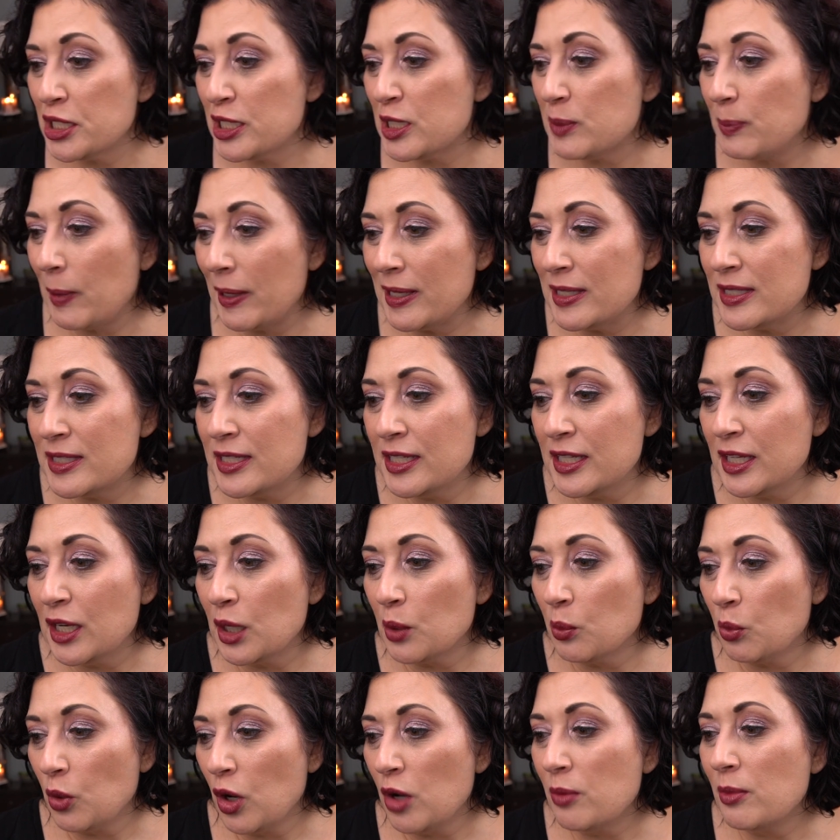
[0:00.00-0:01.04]
spicy
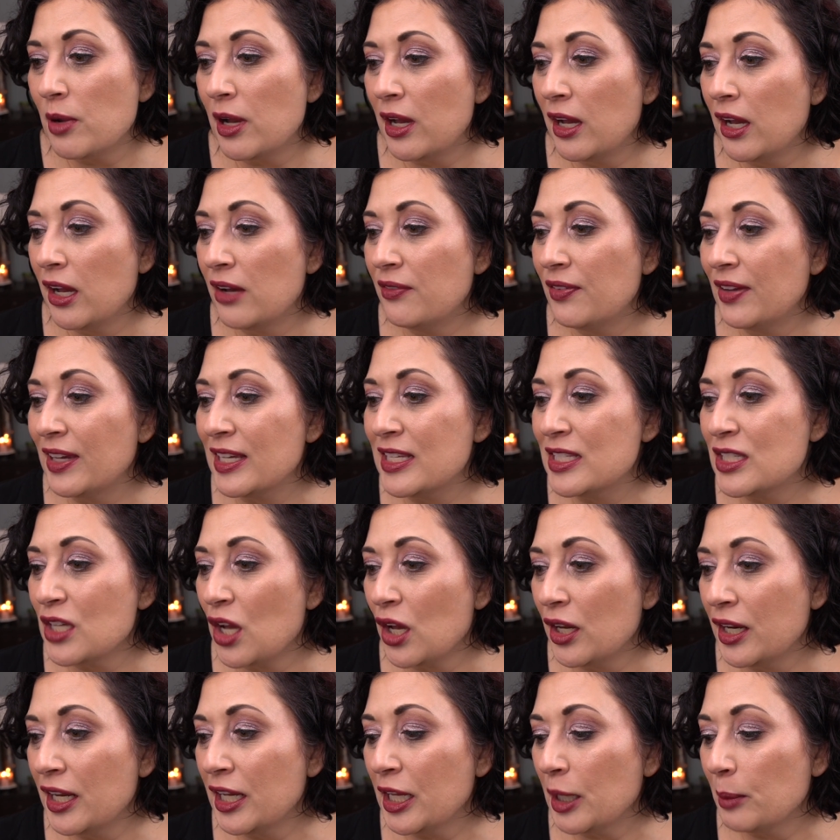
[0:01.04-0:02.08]
aroma of
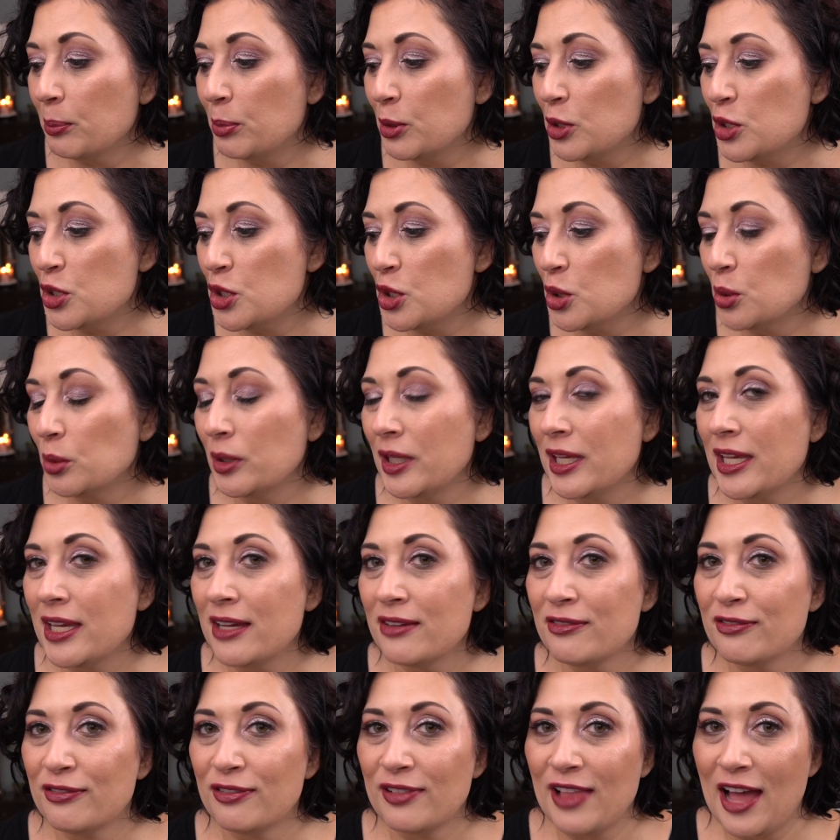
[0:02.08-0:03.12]
exotic patchouli
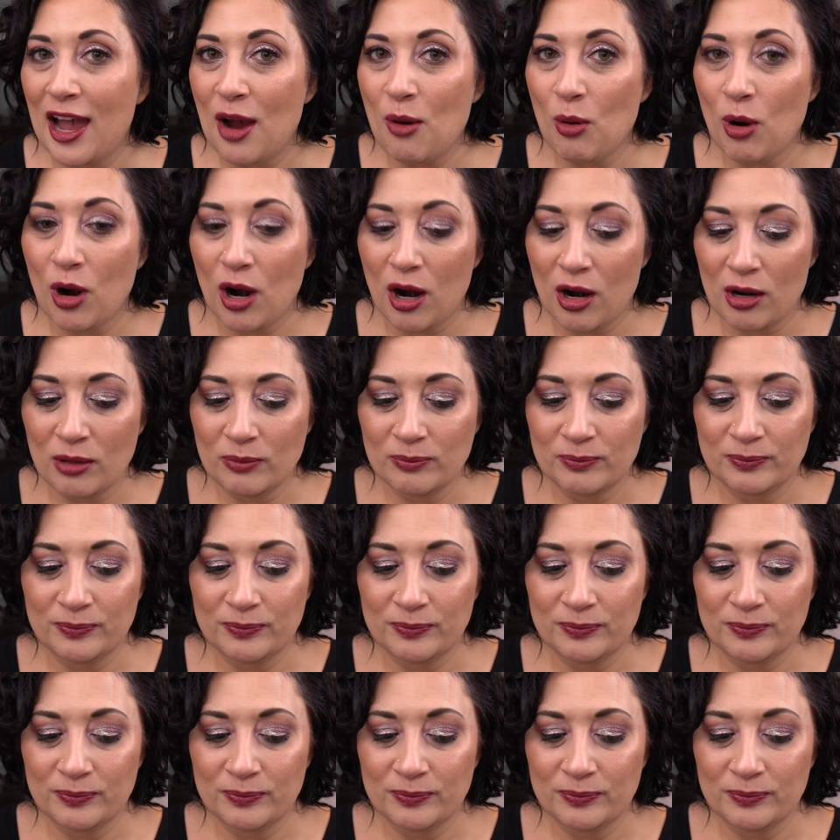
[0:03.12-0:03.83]
flower.